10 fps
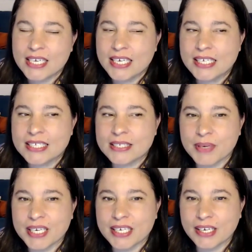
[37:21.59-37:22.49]
it has
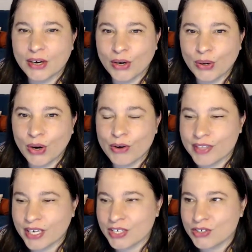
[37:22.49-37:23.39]
been over
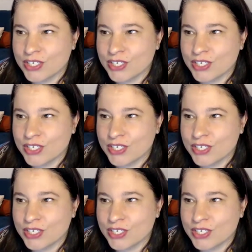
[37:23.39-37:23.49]
the country.